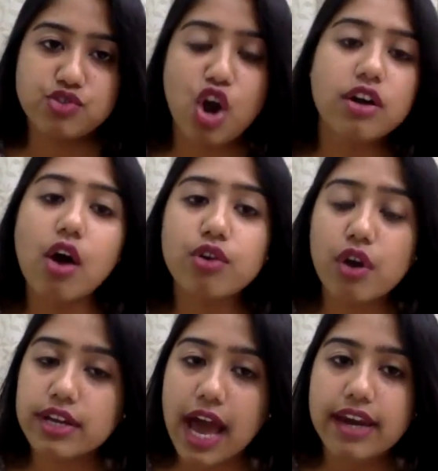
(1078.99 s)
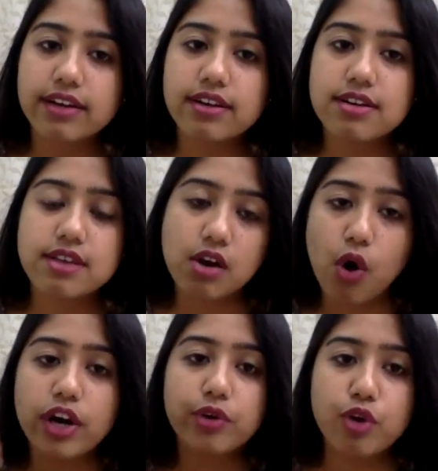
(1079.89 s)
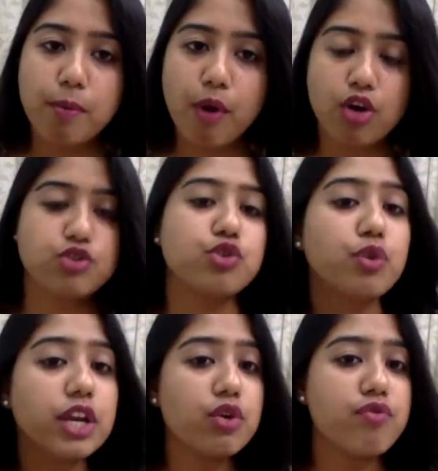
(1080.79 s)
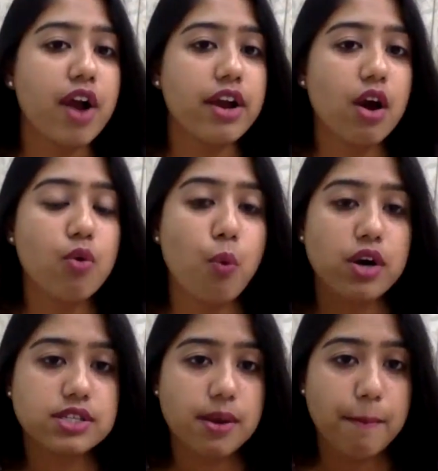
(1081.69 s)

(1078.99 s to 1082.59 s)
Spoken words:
chalk down your characters according to your plot? So you need to find out what's